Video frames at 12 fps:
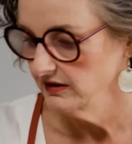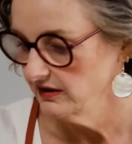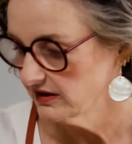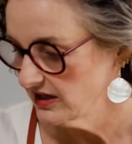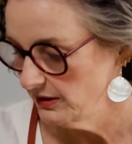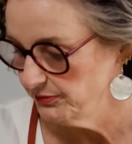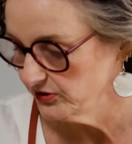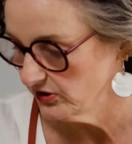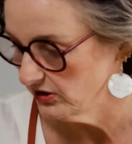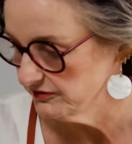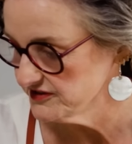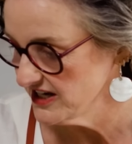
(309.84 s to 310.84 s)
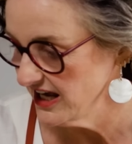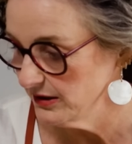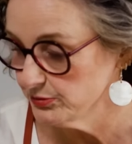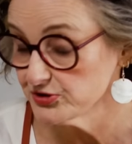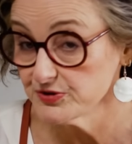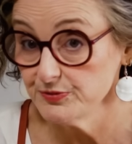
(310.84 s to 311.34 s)
a couple of
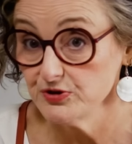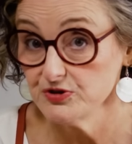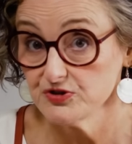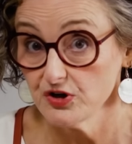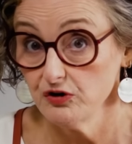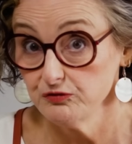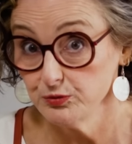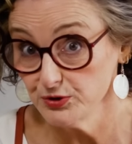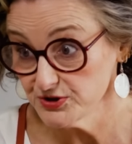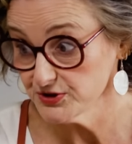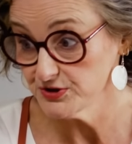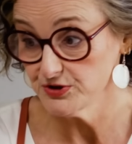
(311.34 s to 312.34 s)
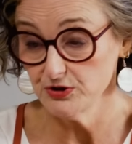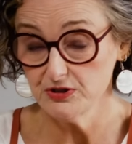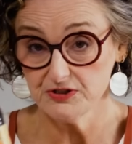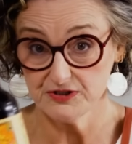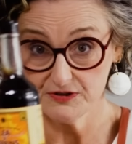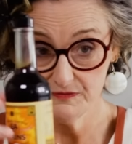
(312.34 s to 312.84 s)
tablespoons of Worcester
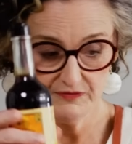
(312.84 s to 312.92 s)
sauce.